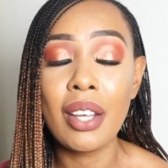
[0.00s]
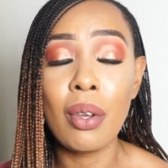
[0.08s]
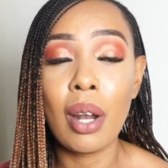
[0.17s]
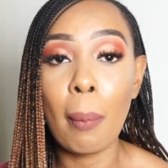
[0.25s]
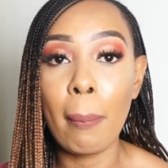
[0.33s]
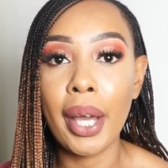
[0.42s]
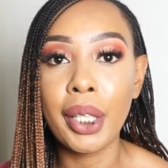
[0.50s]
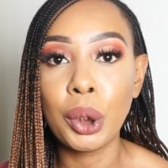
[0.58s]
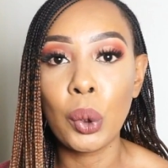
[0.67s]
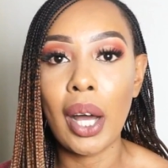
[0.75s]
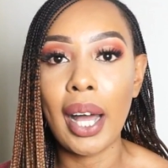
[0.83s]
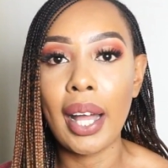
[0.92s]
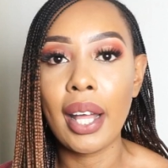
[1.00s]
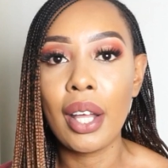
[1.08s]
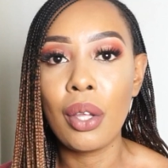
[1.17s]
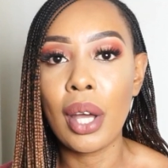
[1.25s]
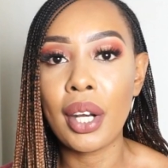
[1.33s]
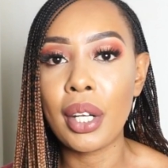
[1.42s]
you want to make sure
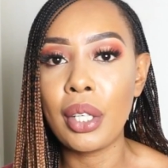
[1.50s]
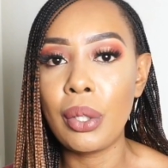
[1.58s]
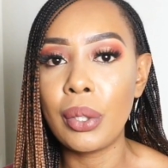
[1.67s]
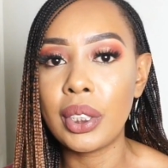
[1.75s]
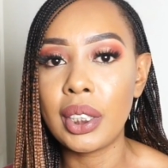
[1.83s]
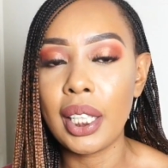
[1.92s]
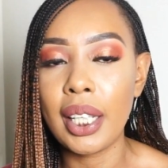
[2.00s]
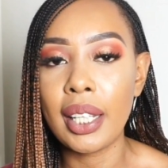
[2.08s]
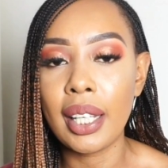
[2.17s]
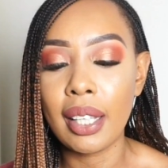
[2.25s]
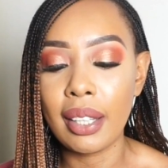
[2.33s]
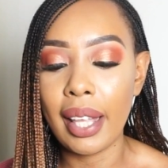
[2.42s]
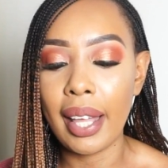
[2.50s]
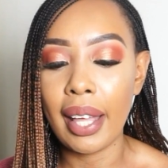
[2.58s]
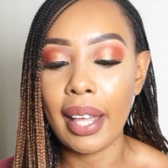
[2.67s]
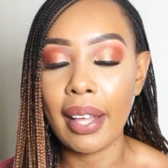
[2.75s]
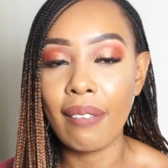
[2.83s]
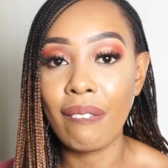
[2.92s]
you're reducing
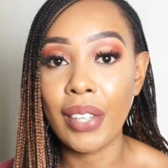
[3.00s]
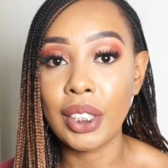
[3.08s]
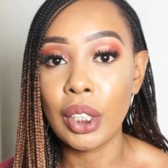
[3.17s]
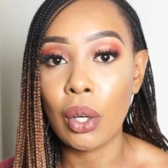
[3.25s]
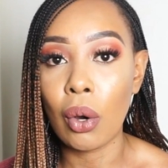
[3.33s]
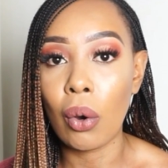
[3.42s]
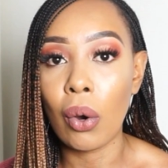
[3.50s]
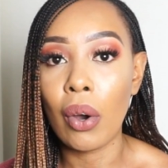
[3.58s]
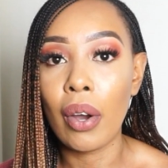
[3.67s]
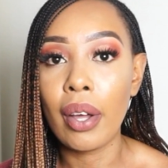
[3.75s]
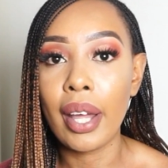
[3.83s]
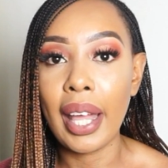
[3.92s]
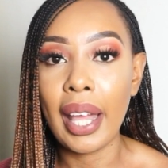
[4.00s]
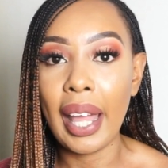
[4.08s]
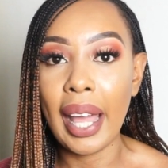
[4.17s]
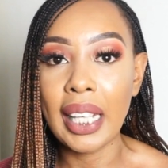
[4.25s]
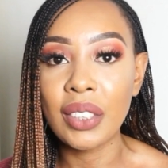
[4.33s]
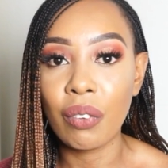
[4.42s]
the physical
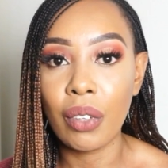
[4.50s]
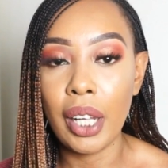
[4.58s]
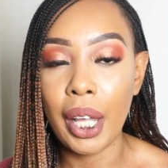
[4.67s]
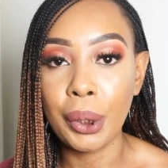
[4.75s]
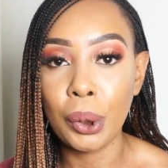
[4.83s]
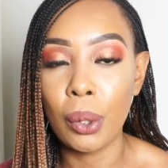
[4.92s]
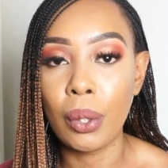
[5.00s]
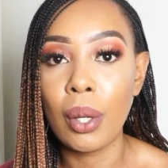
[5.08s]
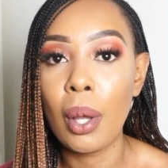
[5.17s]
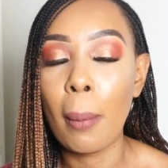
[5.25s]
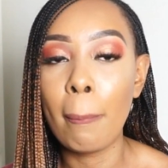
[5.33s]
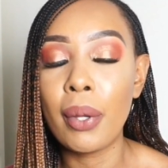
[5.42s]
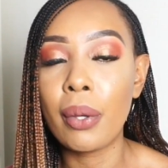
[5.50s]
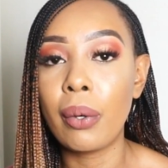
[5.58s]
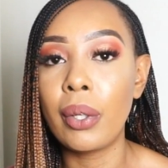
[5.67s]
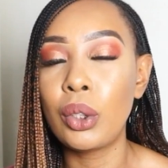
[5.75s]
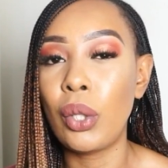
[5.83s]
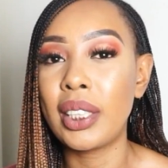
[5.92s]
exfoliation,
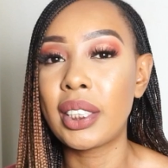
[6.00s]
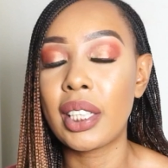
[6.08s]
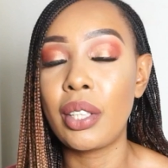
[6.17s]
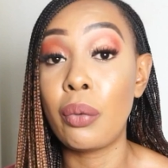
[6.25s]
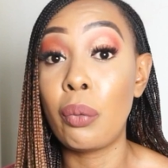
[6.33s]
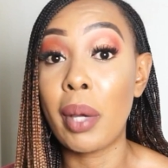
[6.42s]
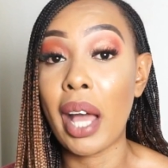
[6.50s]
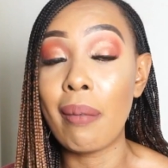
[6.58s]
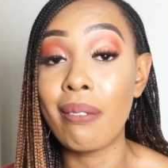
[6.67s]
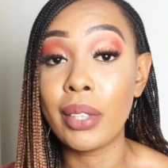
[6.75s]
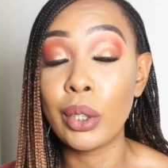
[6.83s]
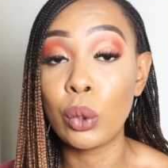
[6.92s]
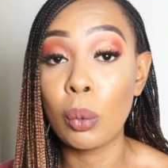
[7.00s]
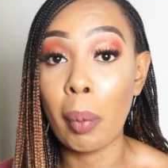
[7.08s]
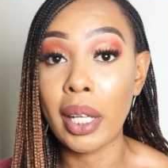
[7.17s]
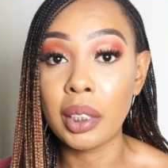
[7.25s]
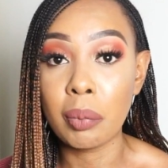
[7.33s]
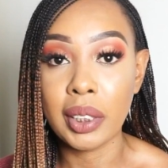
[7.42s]
because your skin will become
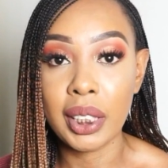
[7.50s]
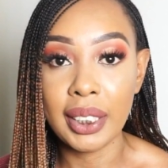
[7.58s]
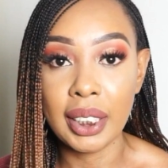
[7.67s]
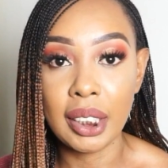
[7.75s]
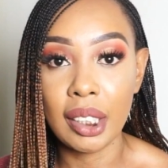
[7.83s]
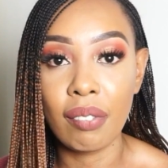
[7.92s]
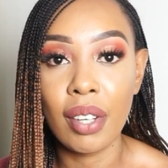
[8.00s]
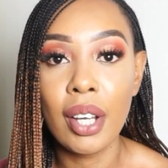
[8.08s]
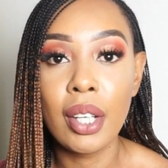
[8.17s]
super sensitive.